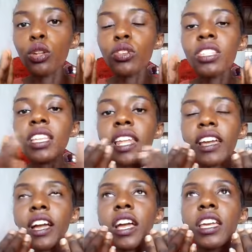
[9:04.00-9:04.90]
looks
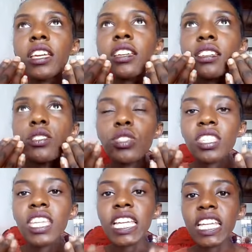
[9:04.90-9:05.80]
like your
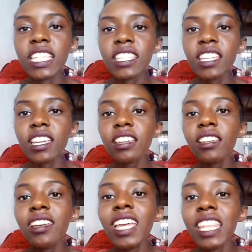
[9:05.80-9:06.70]
skin is skin,
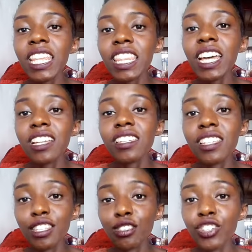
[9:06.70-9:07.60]
then that
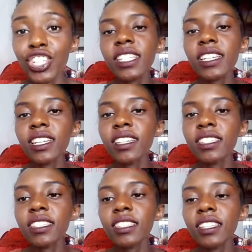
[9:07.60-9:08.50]
is your shade. It
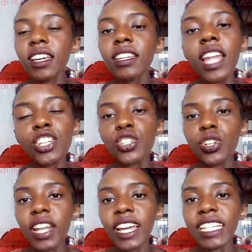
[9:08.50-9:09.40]
is
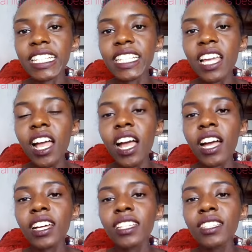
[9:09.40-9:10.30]
natural light.
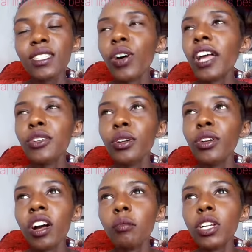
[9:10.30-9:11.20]
So I don't
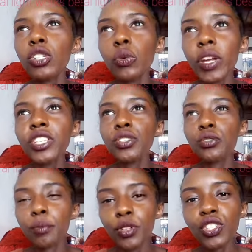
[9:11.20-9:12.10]
know how much weight
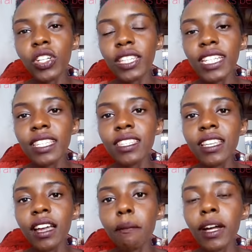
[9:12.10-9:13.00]
to put on this,
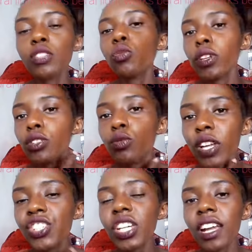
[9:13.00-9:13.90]
but when
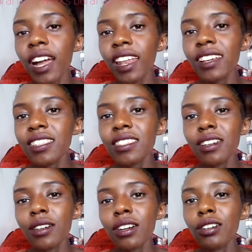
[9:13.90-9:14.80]
swatching colors
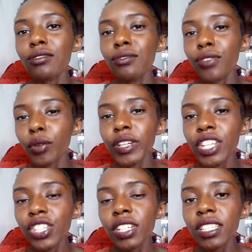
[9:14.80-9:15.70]
of
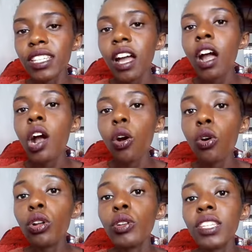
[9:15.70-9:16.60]
foundations,
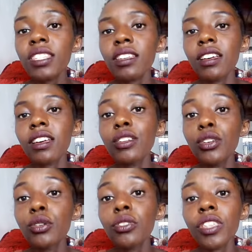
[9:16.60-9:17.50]
always
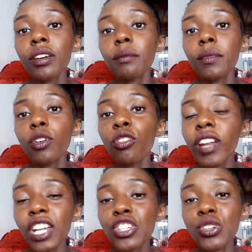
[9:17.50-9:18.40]
do them on
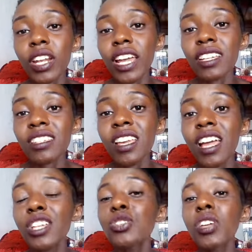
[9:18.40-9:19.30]
natural light
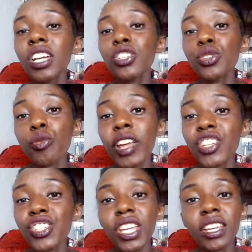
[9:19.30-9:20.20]
to get your right
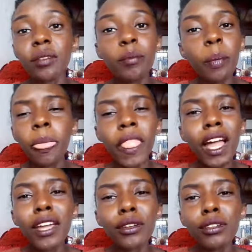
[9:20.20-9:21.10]
shade.
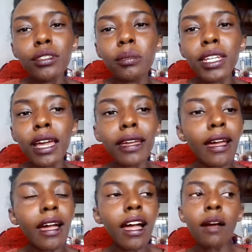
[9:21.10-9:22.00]
I know you'll be like,
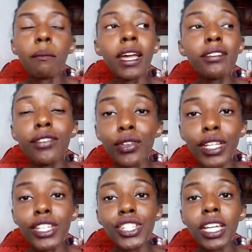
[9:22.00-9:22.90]
I'm buying
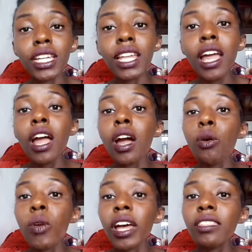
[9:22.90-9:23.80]
foundation
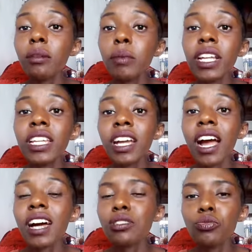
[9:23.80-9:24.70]
where the building
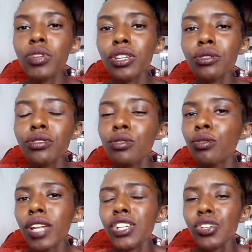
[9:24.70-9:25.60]
has windows, so
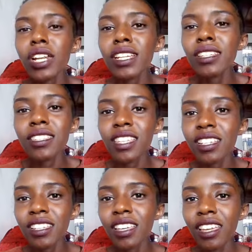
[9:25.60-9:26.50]
natural light is
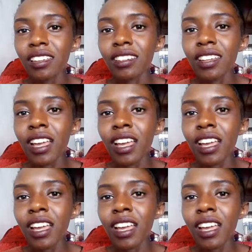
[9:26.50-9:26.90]
getting in.